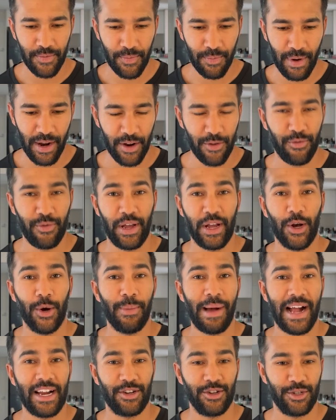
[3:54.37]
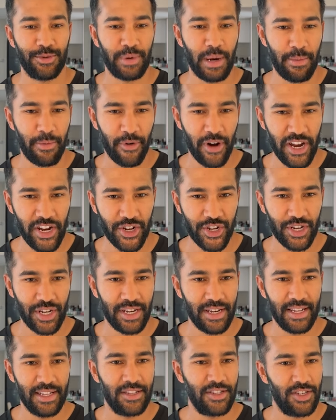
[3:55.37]
But if we go back to his
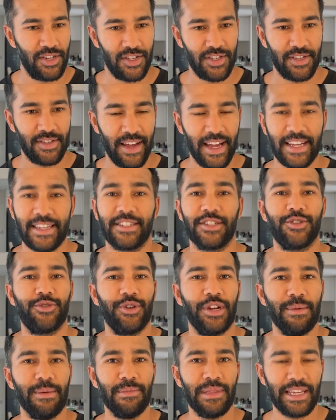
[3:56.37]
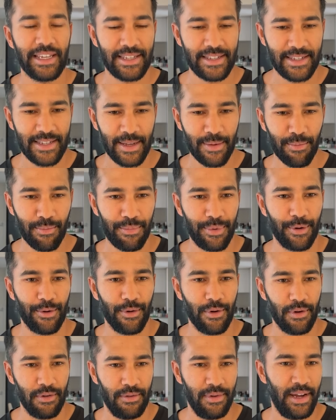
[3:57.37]
preparation, it's just extremely
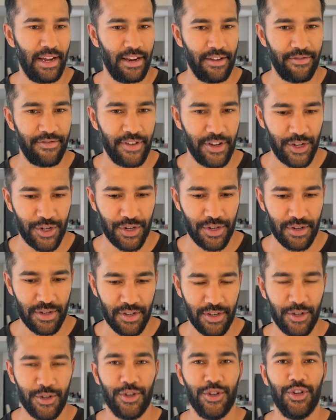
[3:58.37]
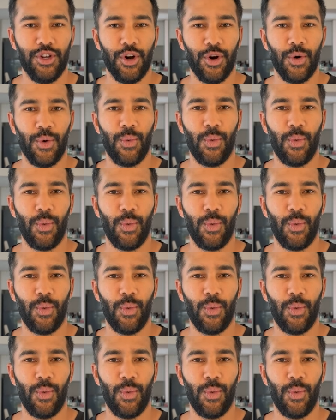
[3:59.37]
simple and efficient. You don't